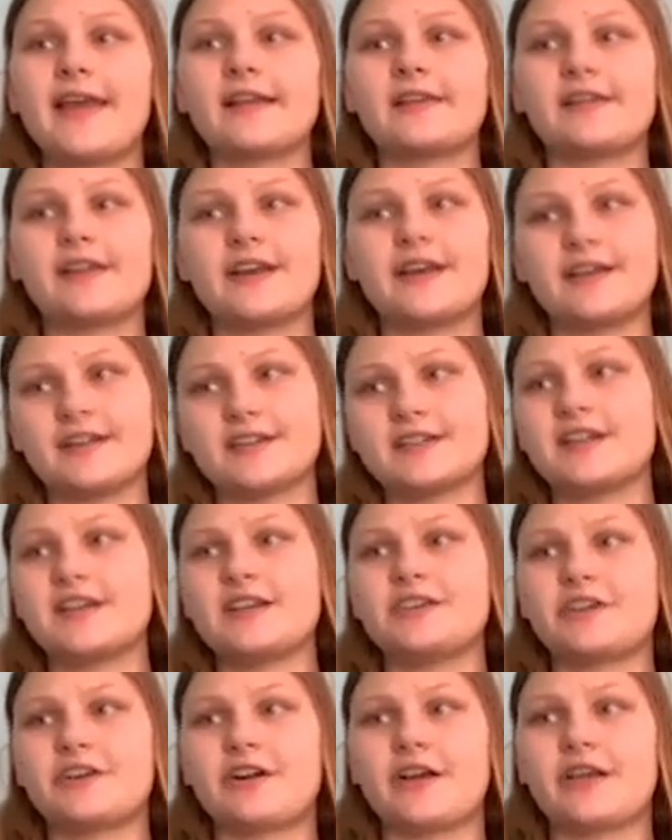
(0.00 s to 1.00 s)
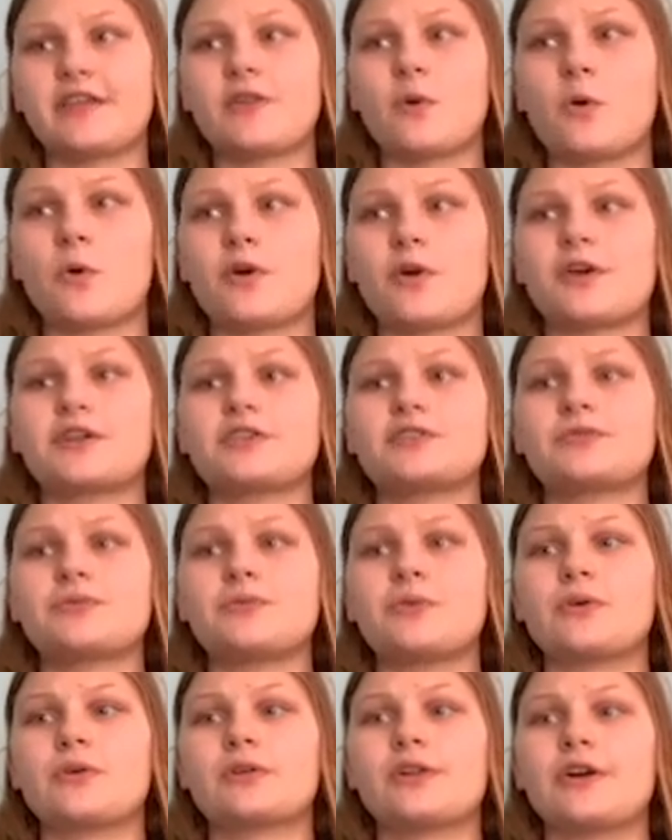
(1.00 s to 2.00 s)
and leniency during the ordered
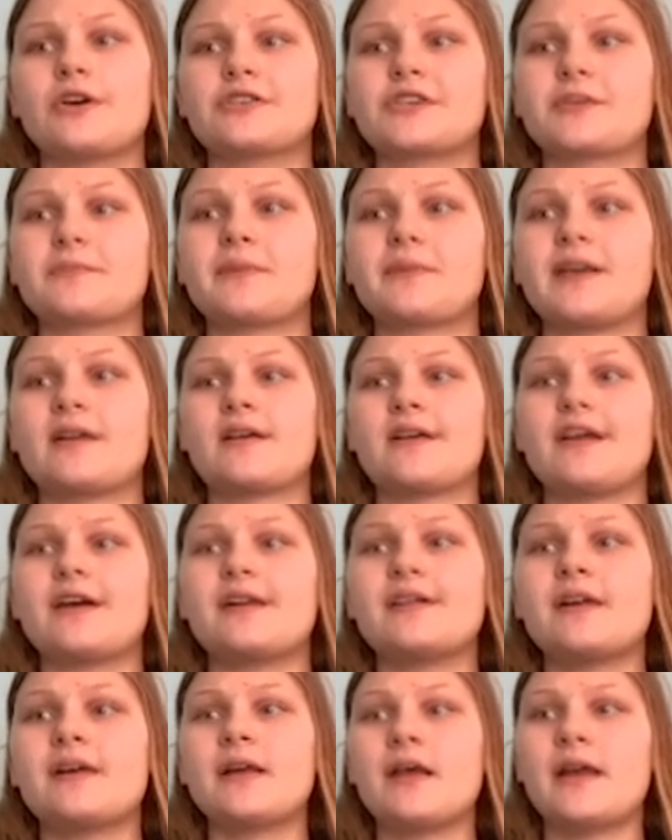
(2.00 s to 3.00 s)
school closure period